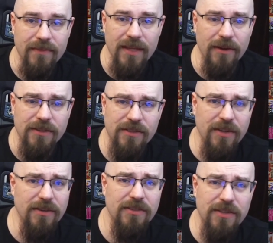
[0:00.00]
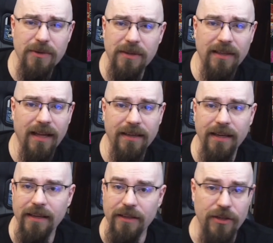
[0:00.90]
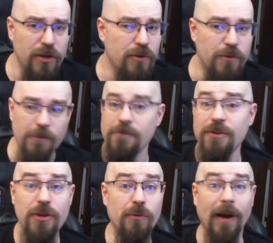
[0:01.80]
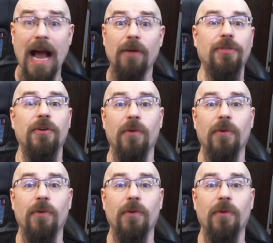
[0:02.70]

as soon as two o'clock hit, you you were out the